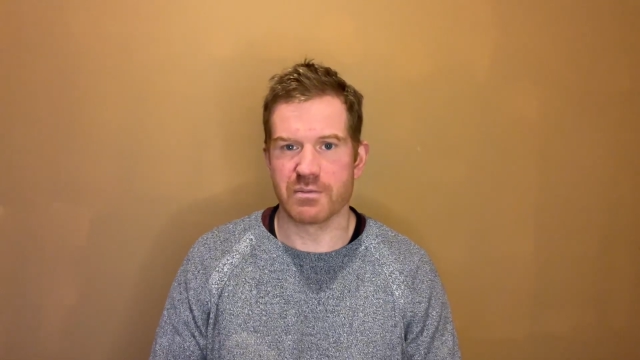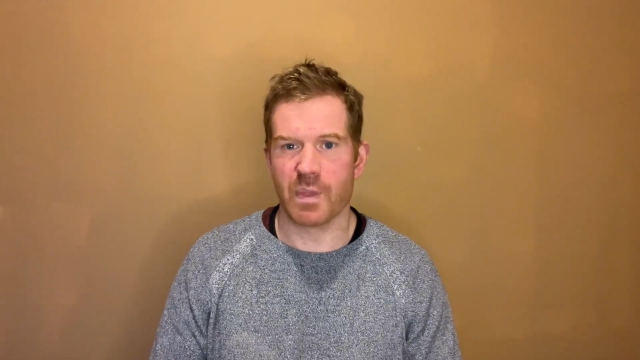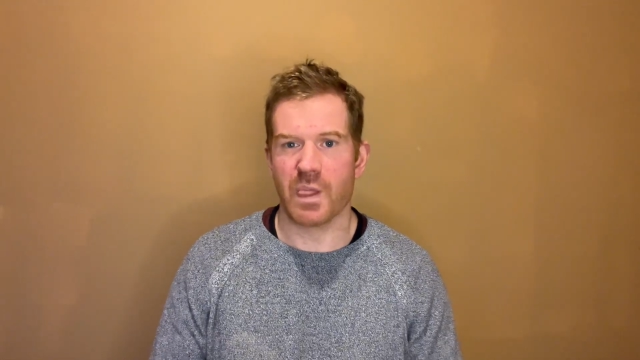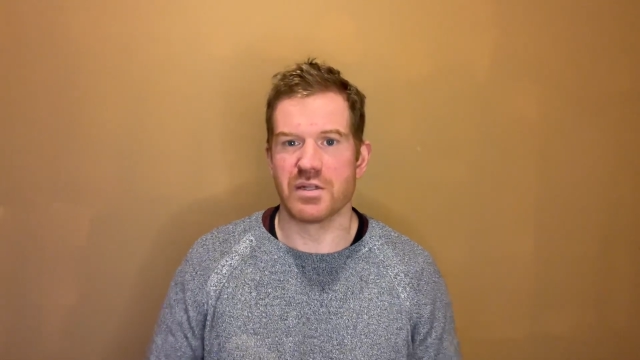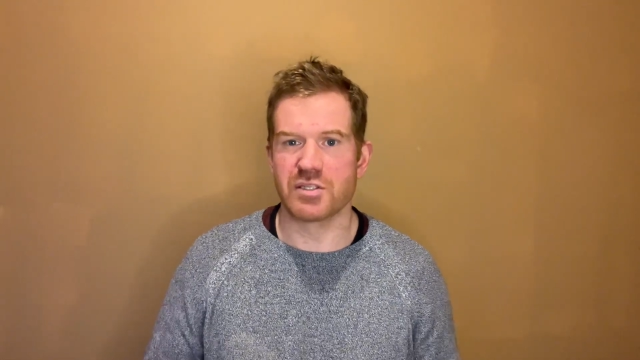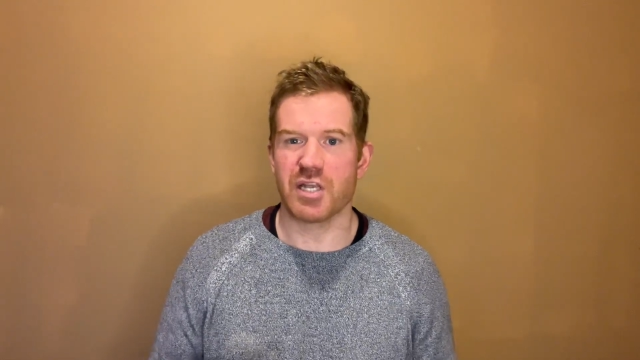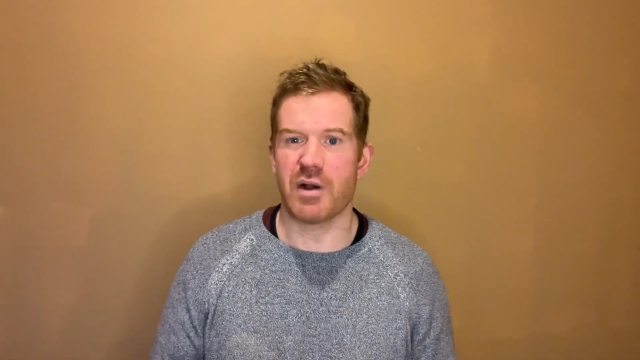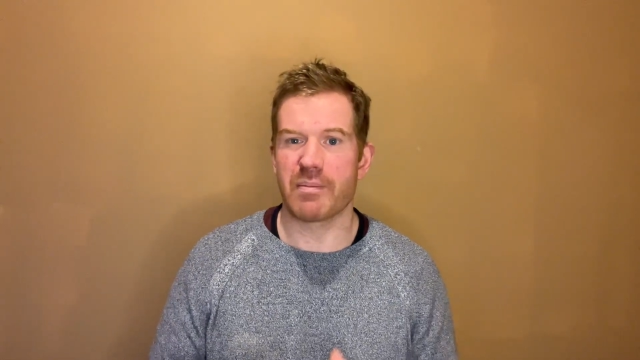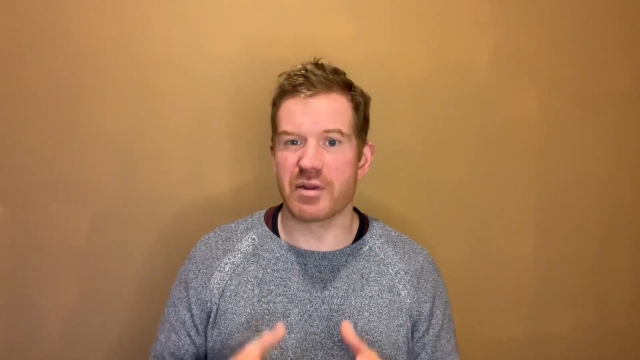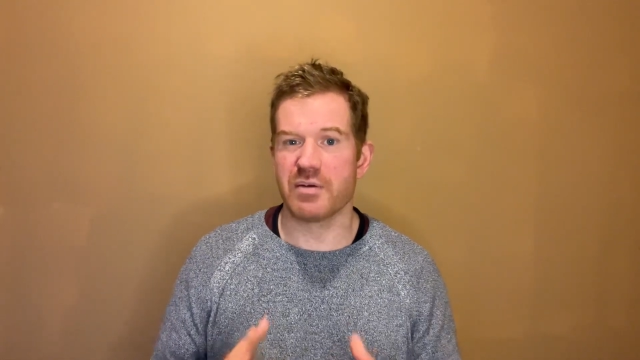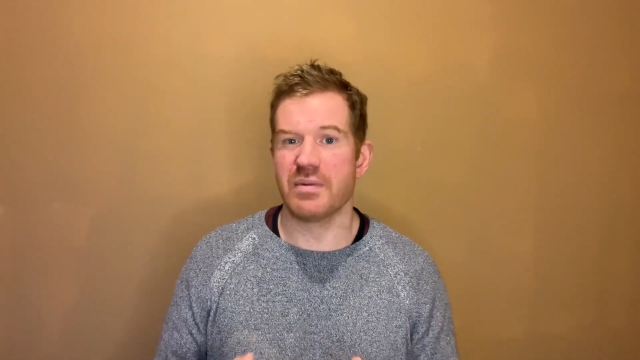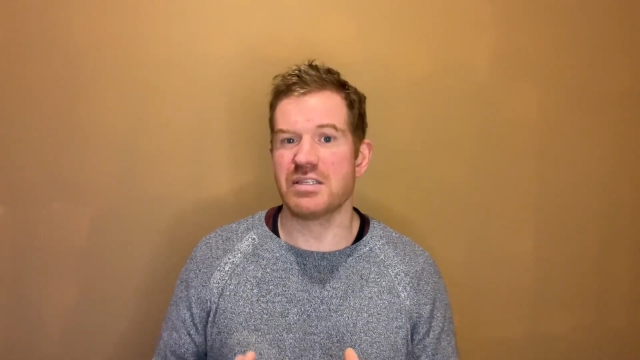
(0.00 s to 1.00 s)
And so I'm
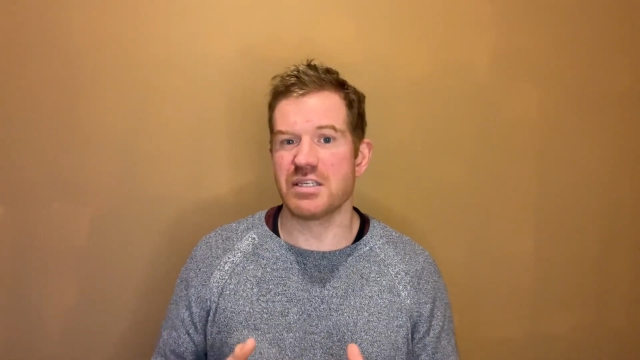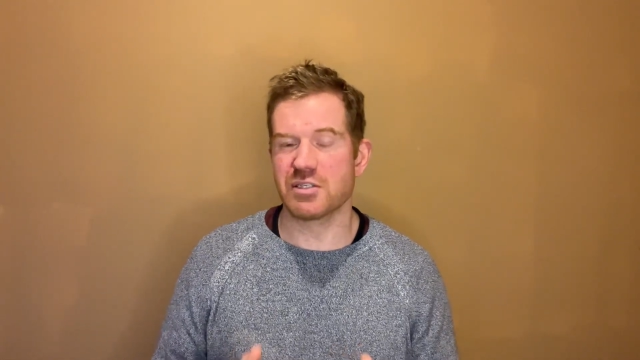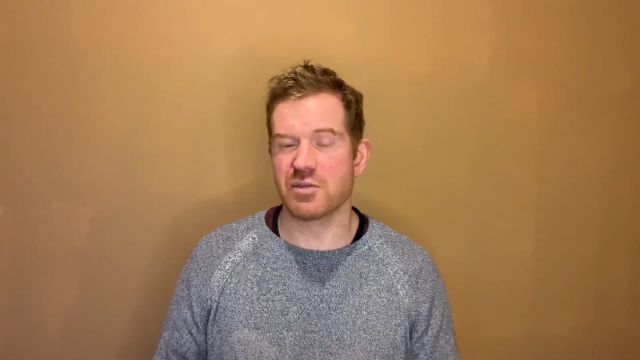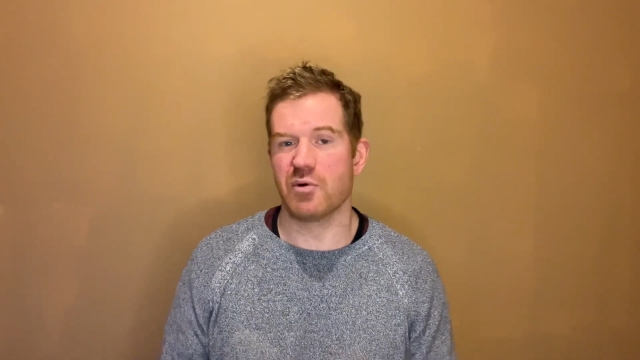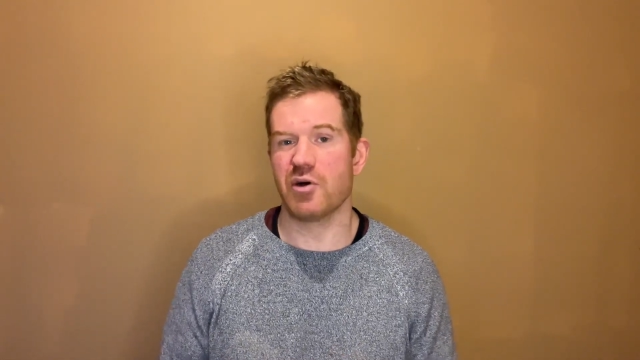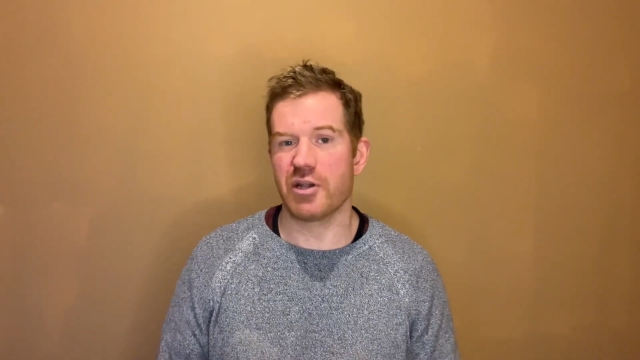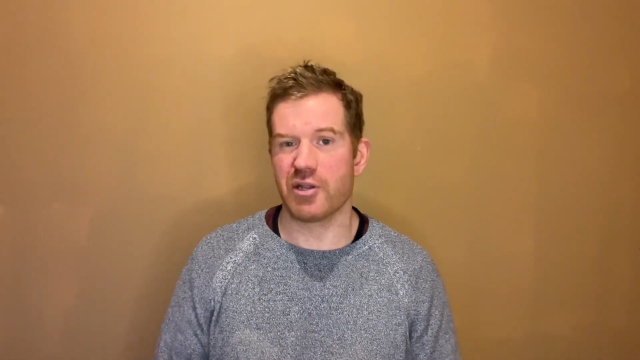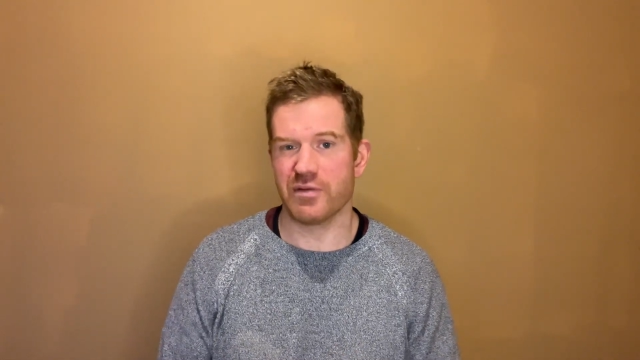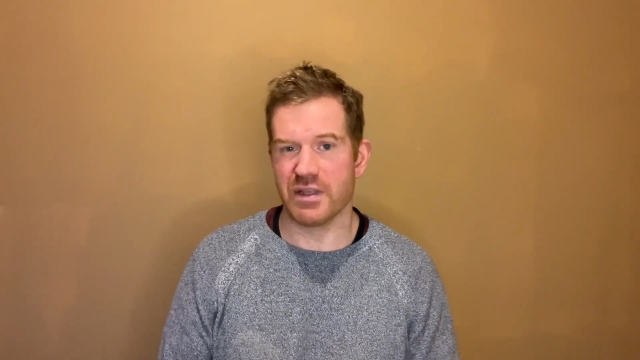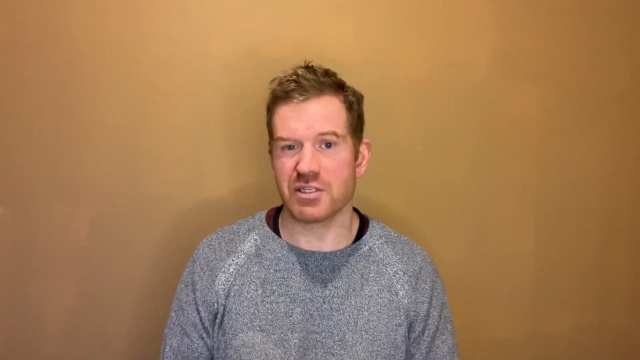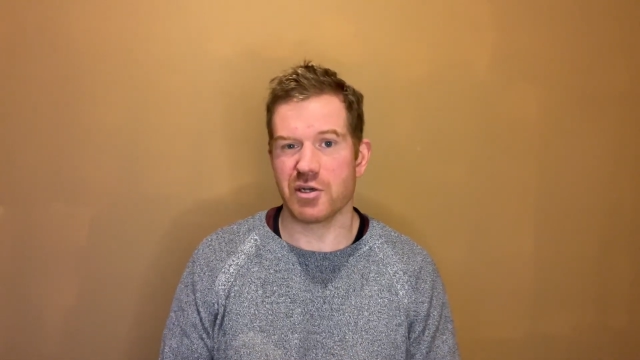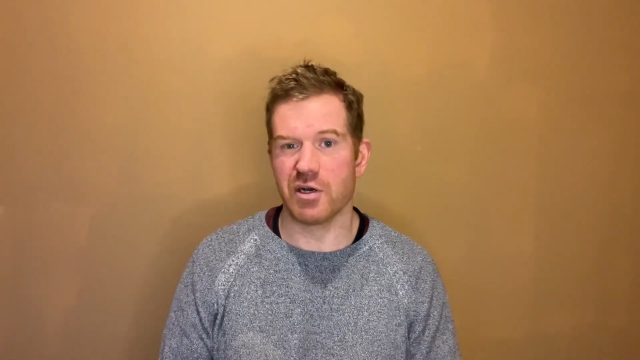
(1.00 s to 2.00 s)
committing to work on
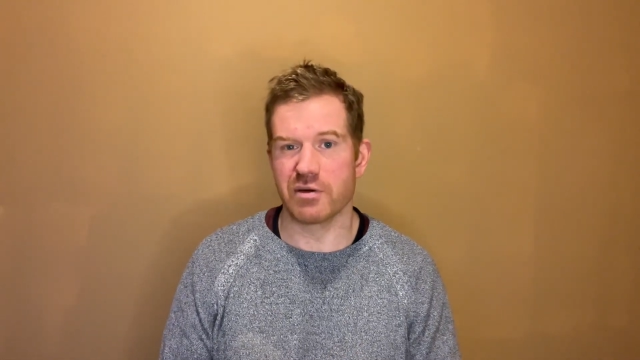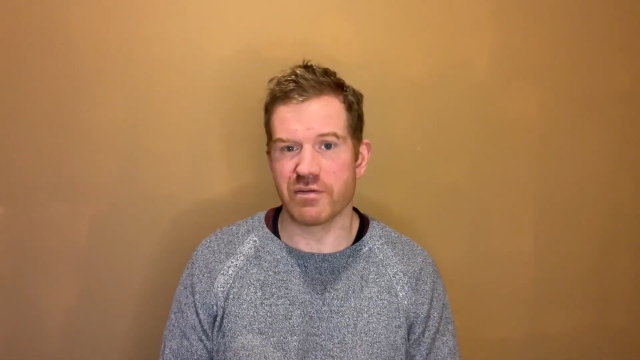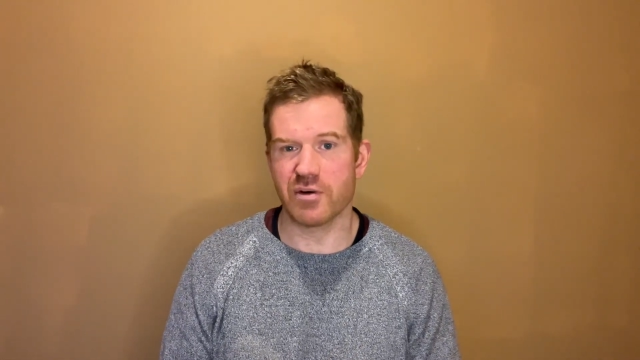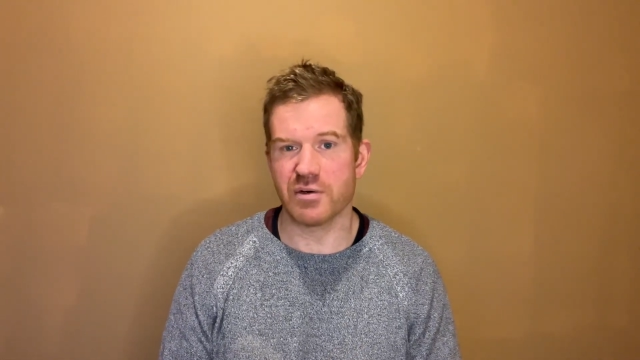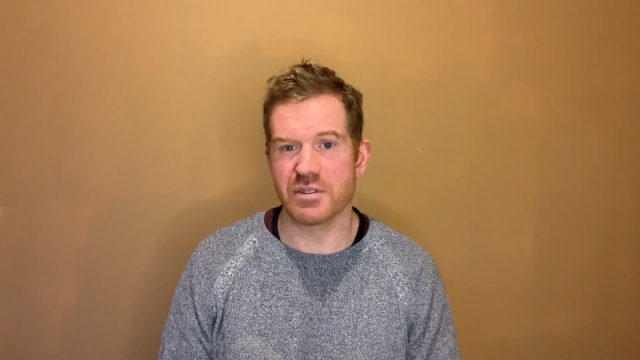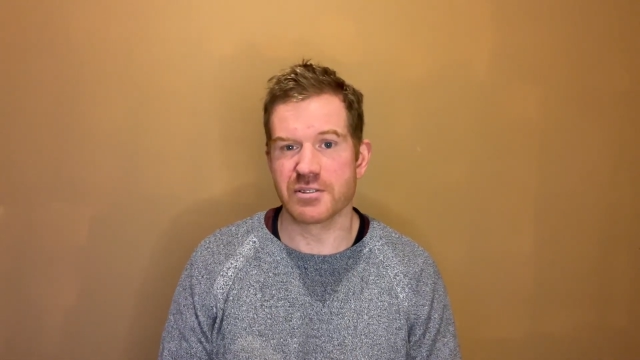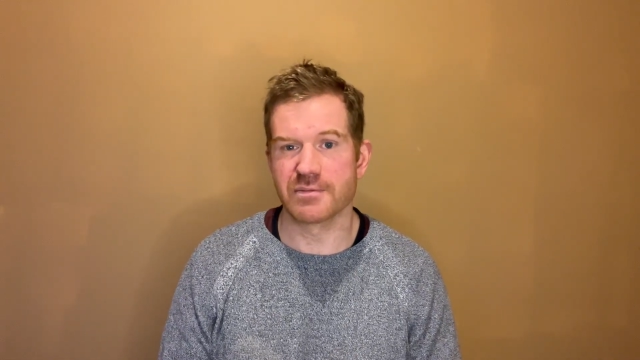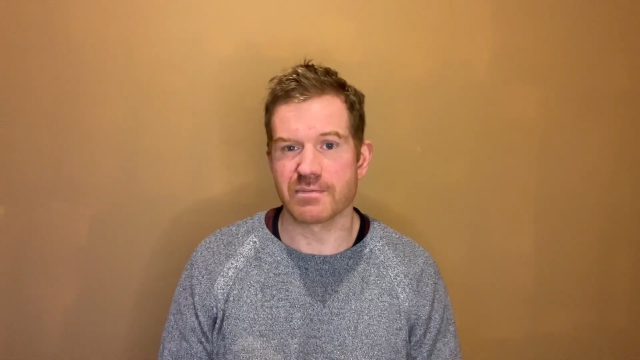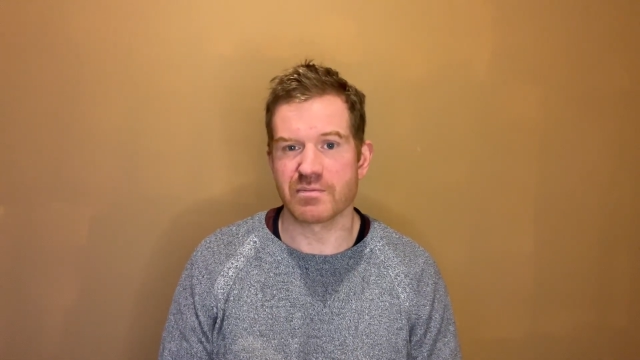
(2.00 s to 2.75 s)
this going forwards.